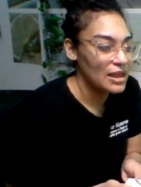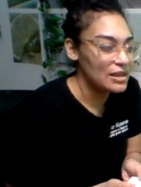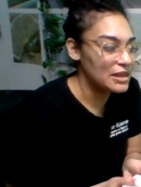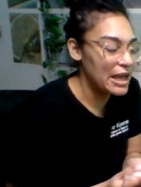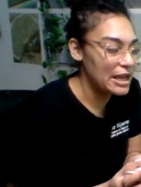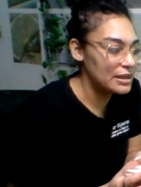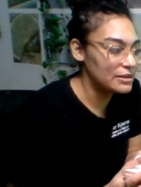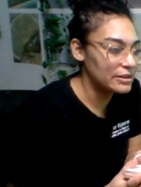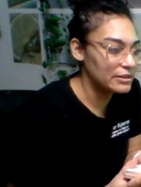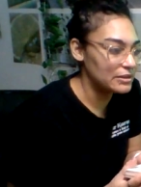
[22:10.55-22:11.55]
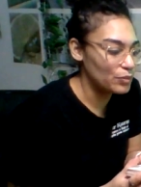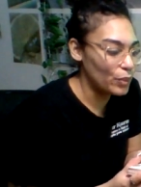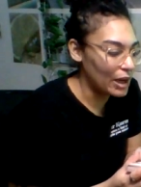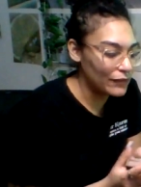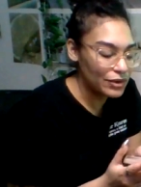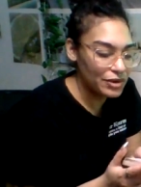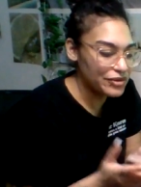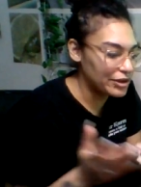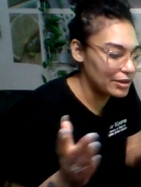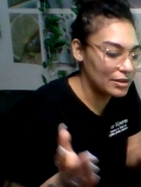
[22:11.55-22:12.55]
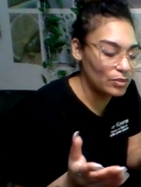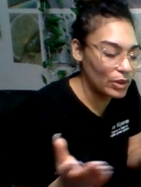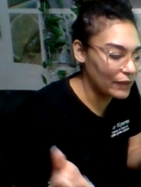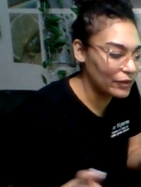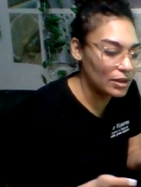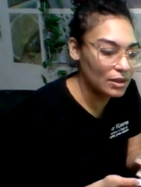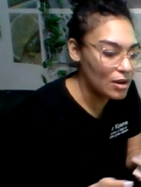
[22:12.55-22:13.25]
then whatever